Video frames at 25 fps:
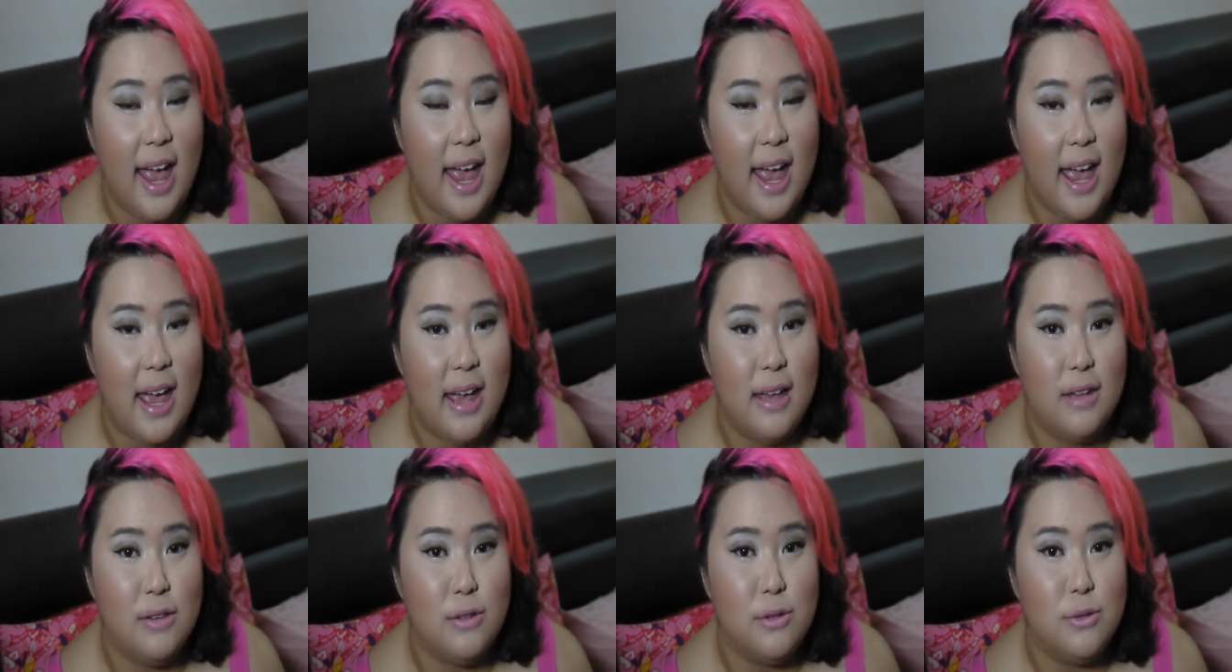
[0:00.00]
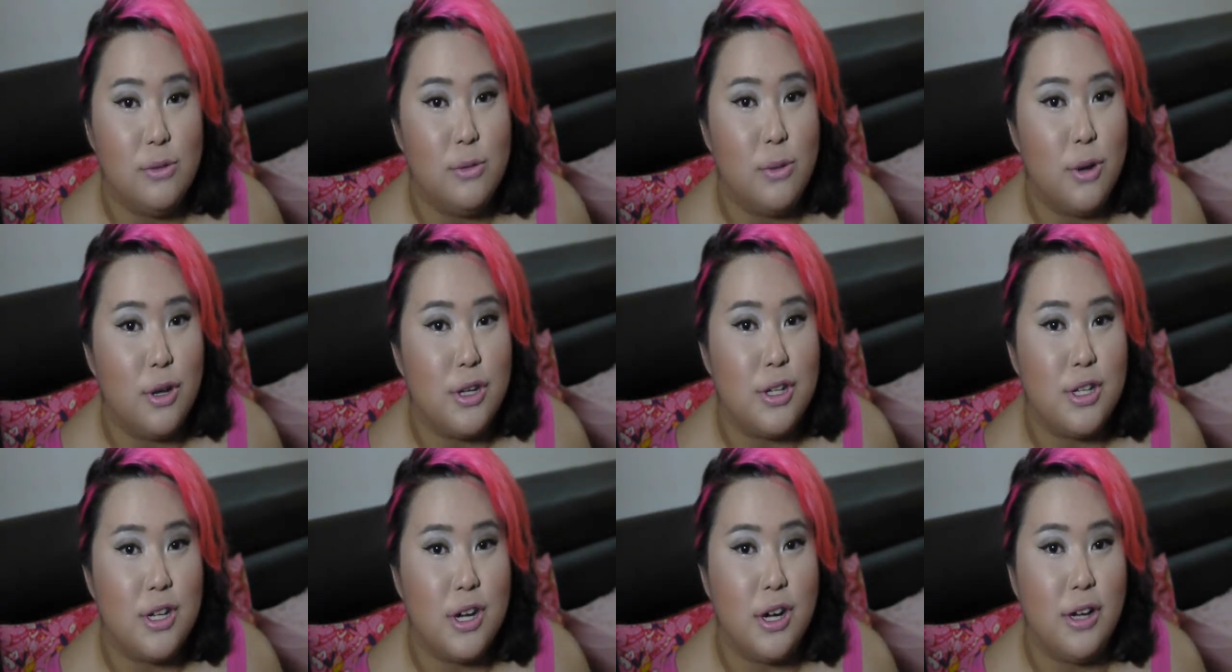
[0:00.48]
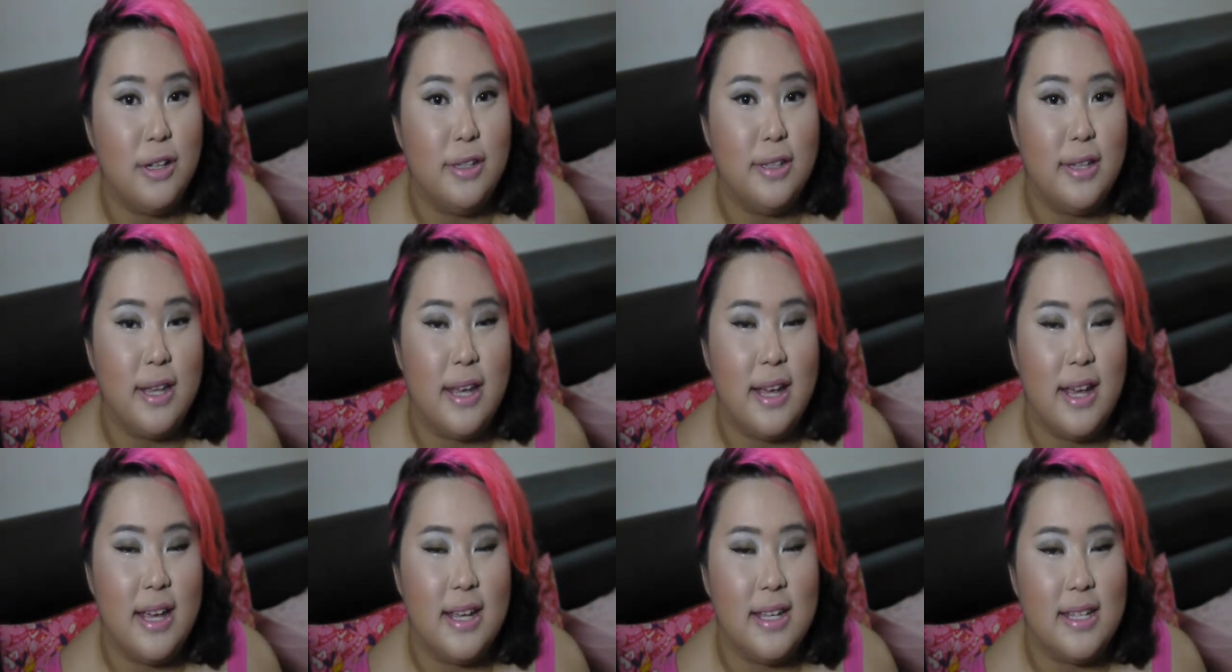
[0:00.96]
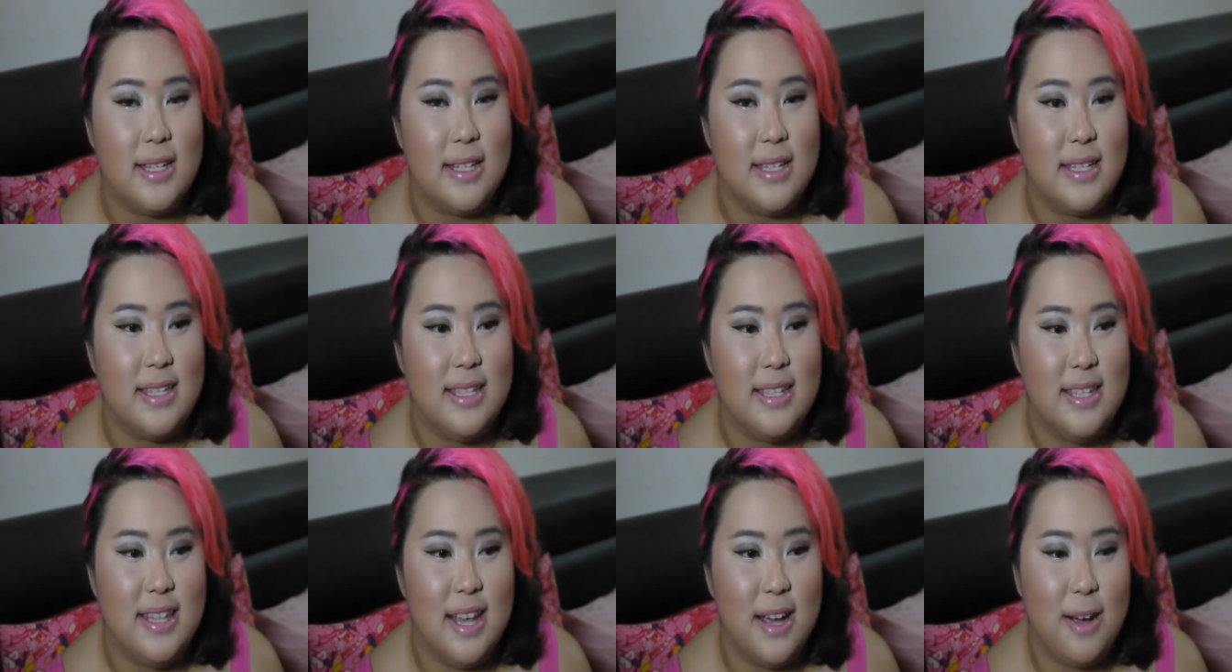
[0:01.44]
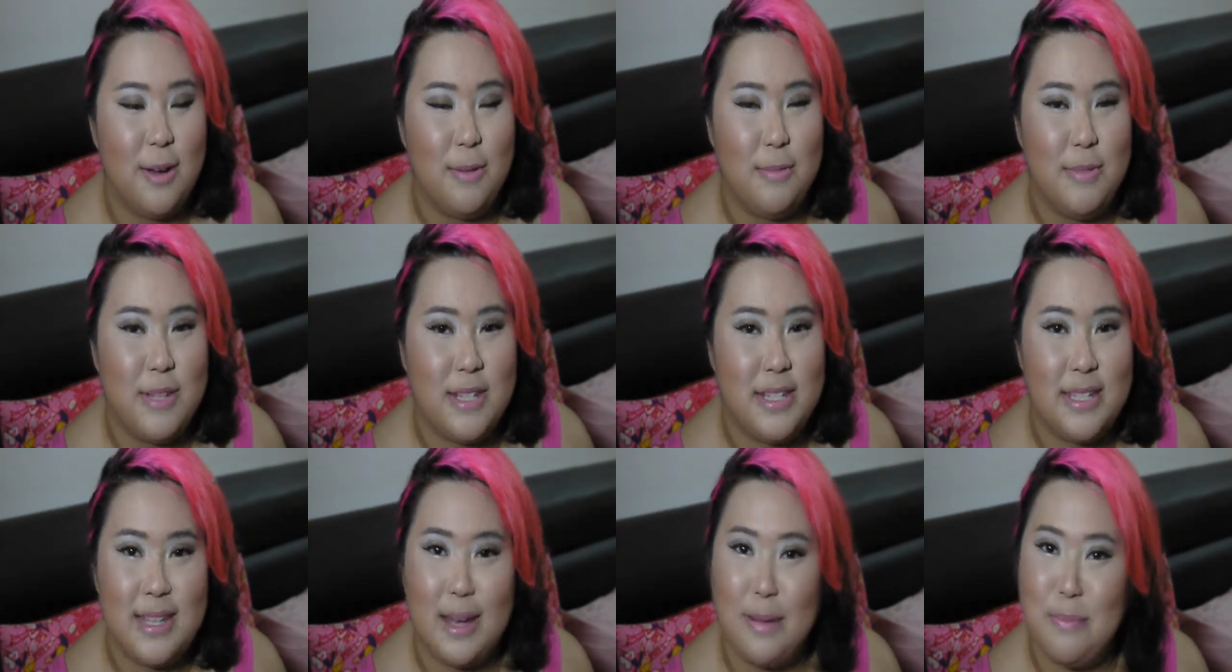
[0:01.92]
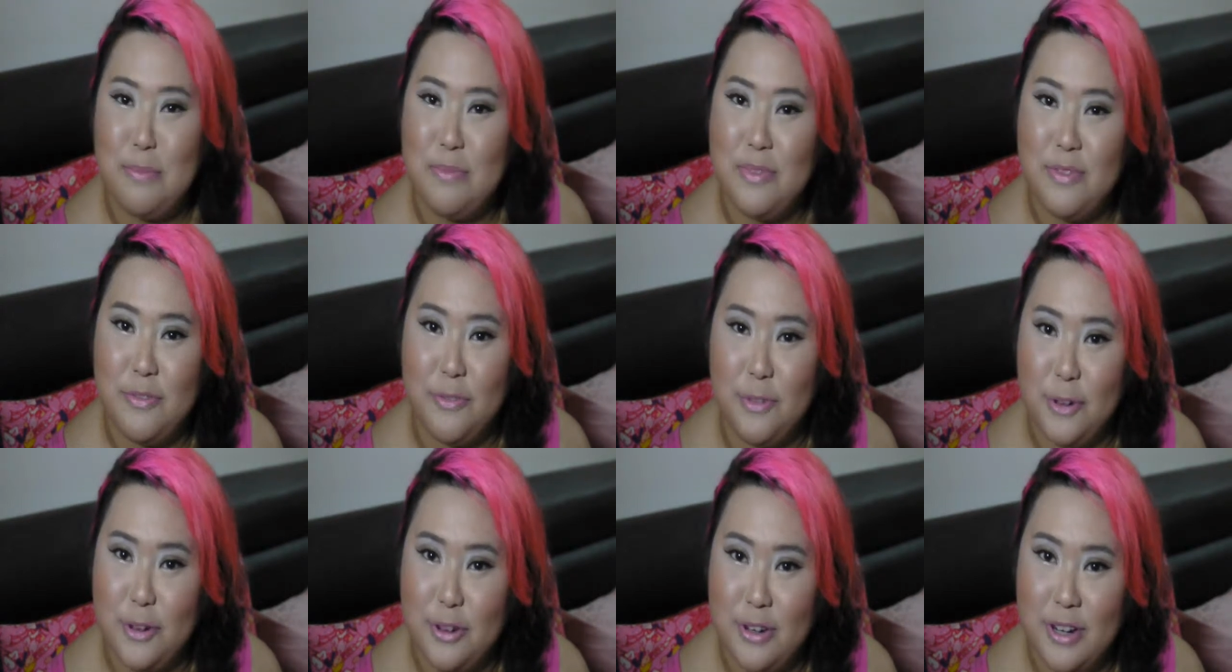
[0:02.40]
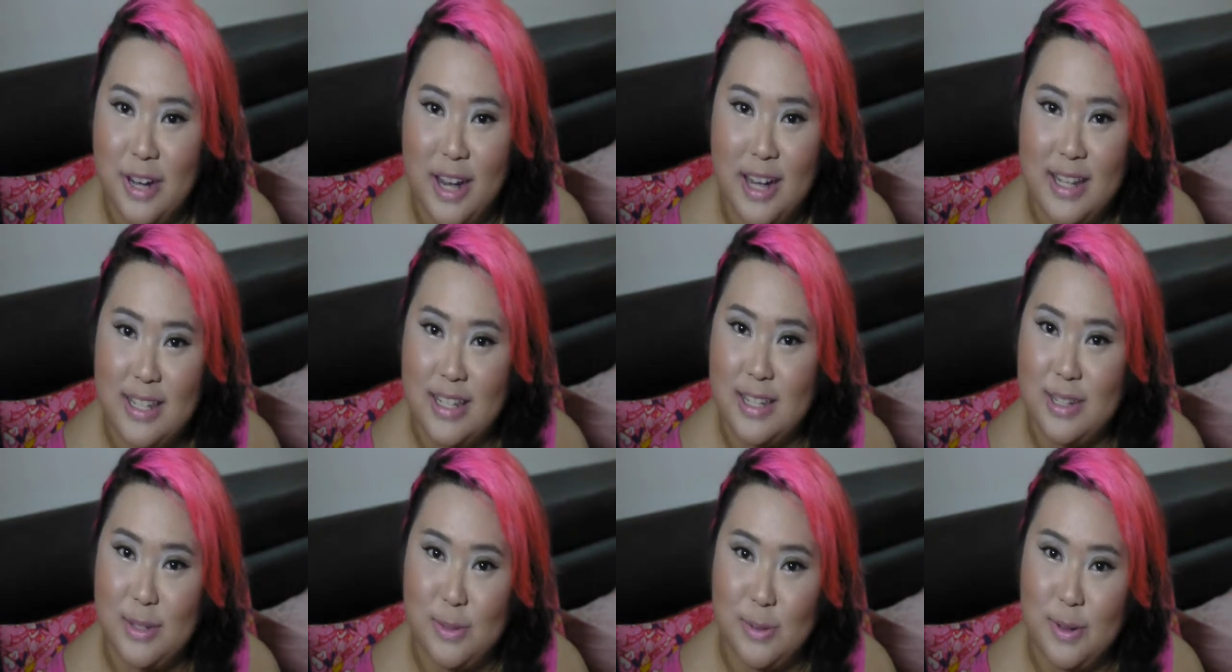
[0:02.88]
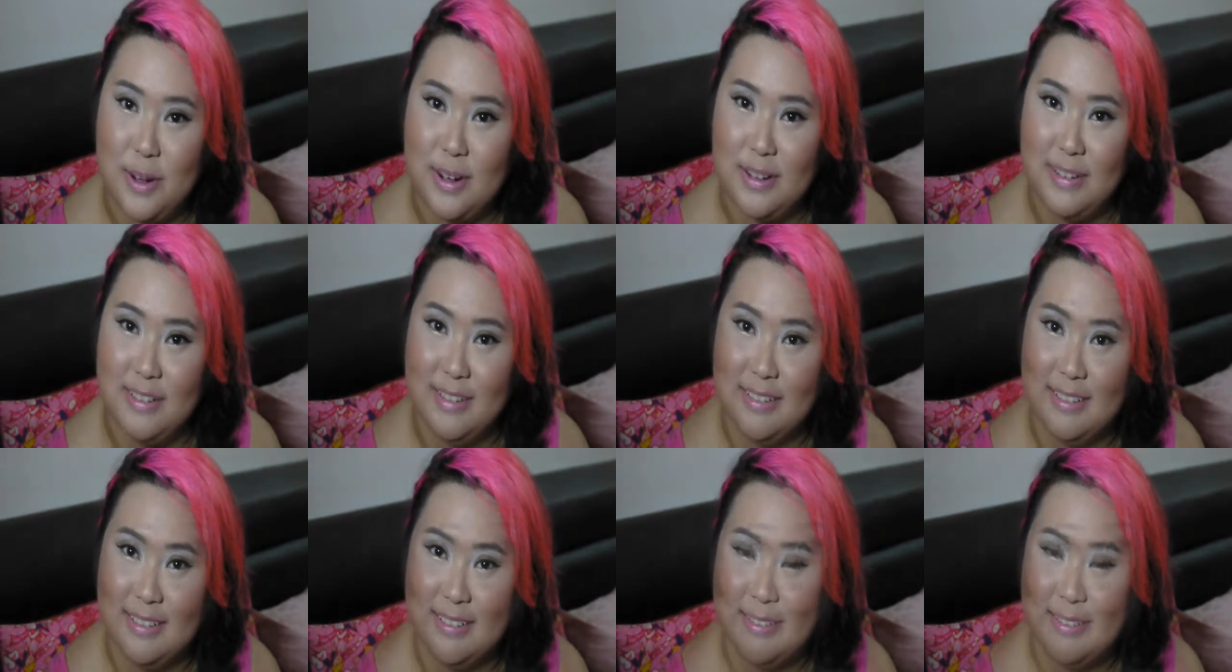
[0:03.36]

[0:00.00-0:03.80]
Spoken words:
and do watch on as there will be some for you guys as well.